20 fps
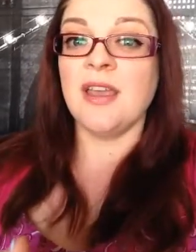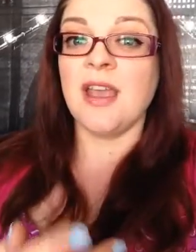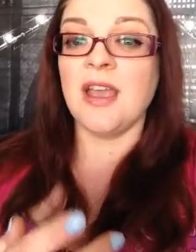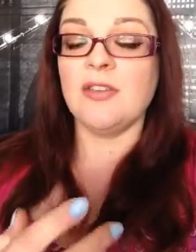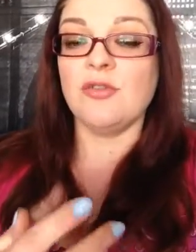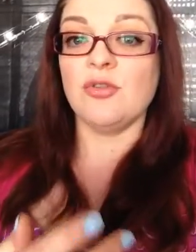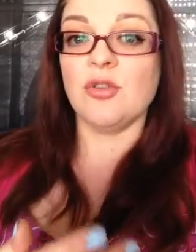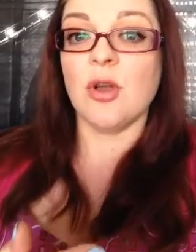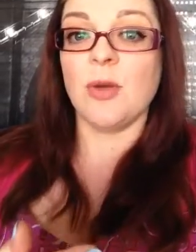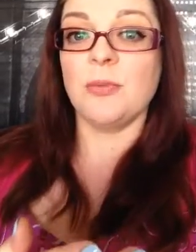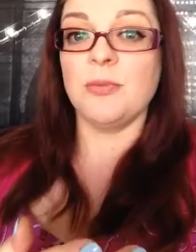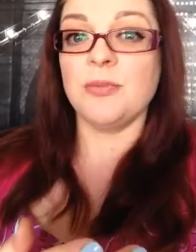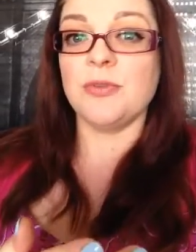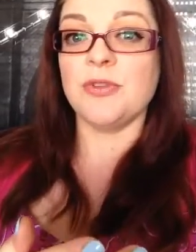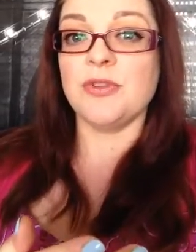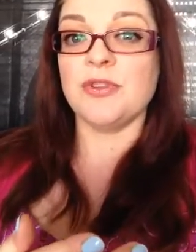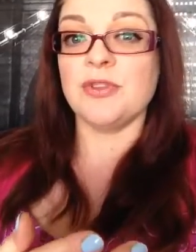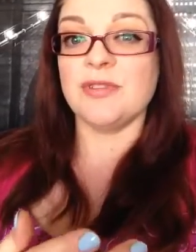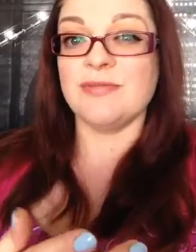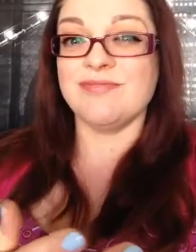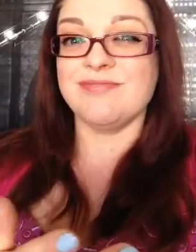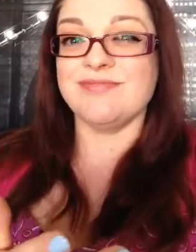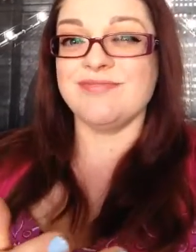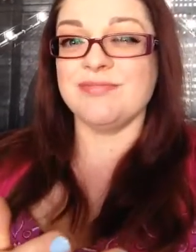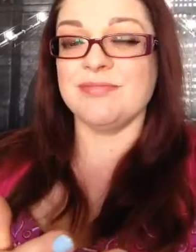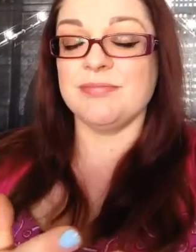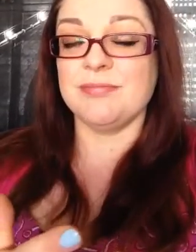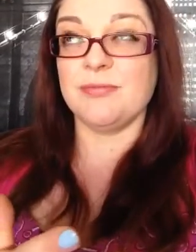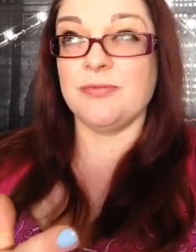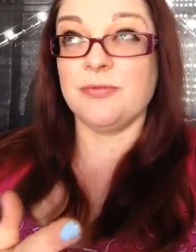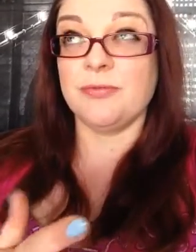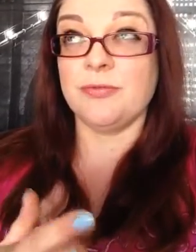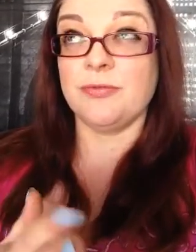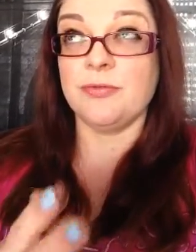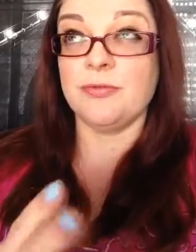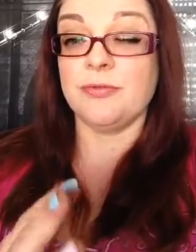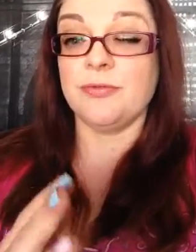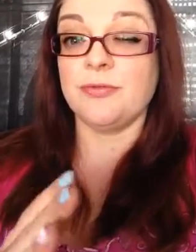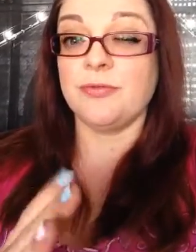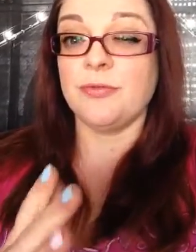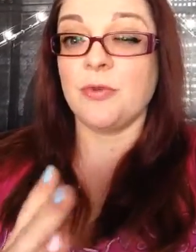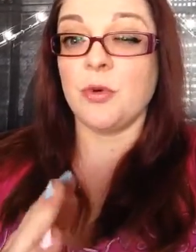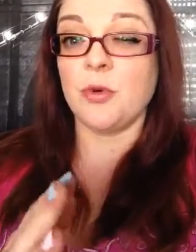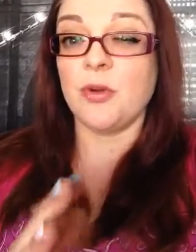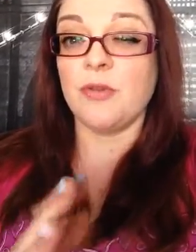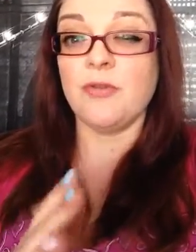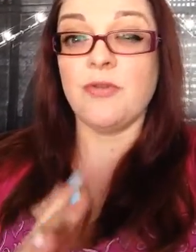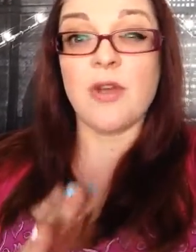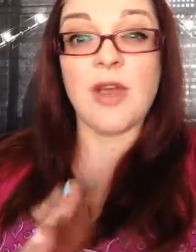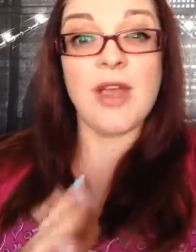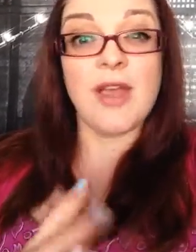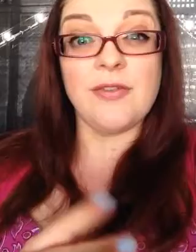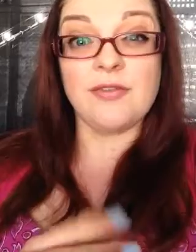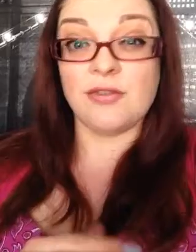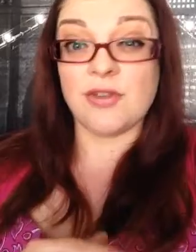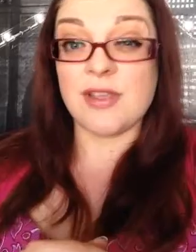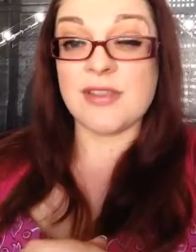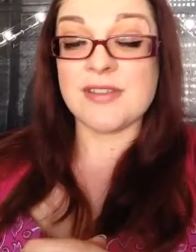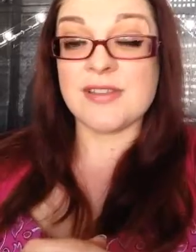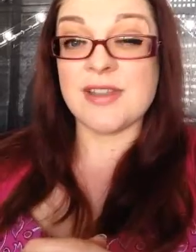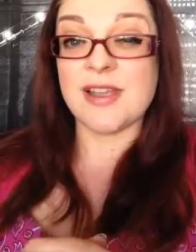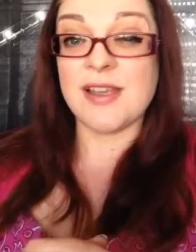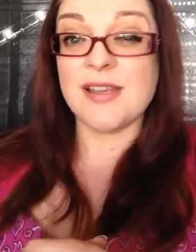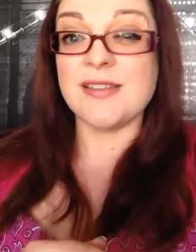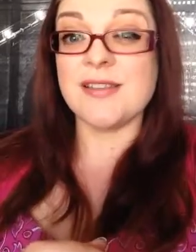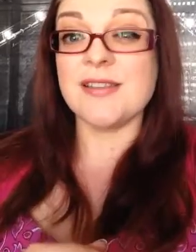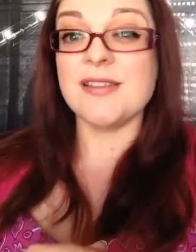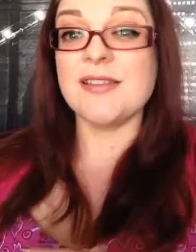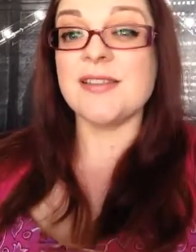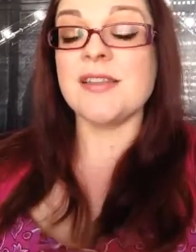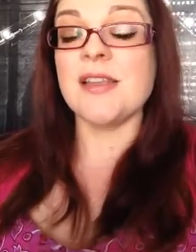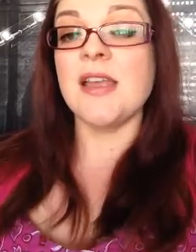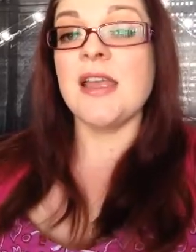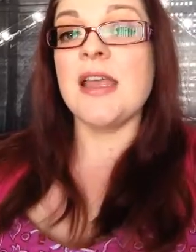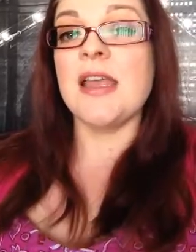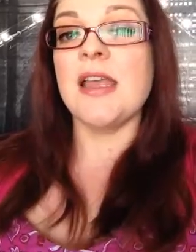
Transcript: and dropped 4 or 5 dress sizes,